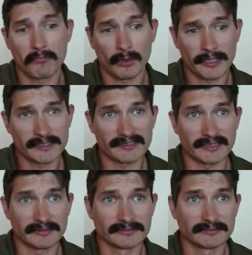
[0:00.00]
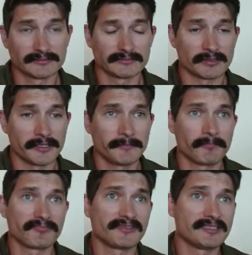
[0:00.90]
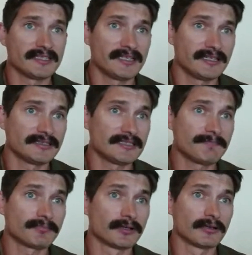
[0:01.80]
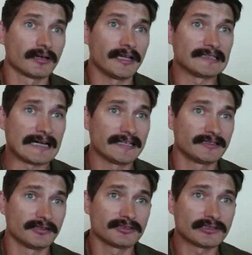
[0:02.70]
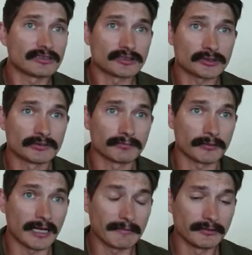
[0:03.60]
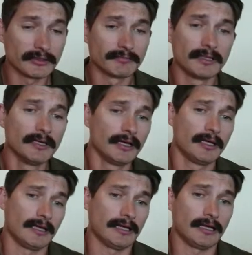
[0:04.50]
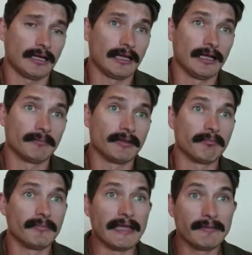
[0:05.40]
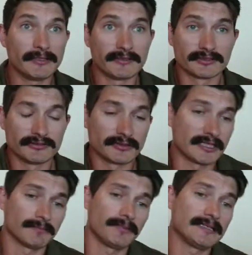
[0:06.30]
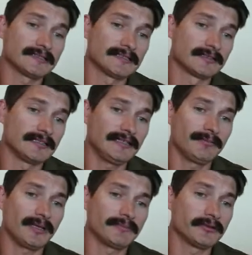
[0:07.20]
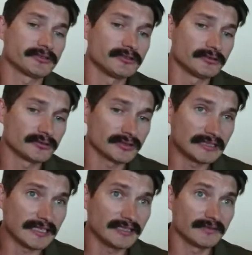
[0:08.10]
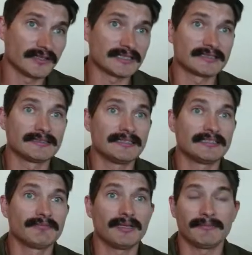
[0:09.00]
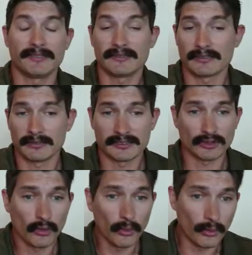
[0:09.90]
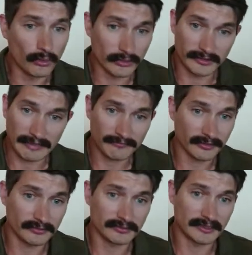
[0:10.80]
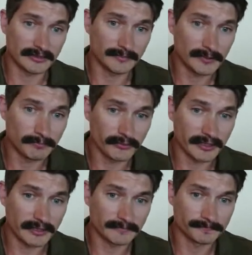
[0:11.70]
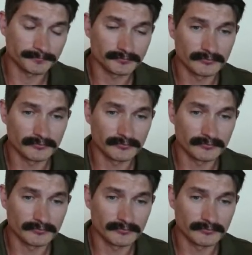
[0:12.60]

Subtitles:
Why is it? Right? Dig deeper and diagnose the true problem. Maybe there's new campaigns that are needed. Maybe there's new creative that's needed. Maybe there is a hole in that funnel getting people there.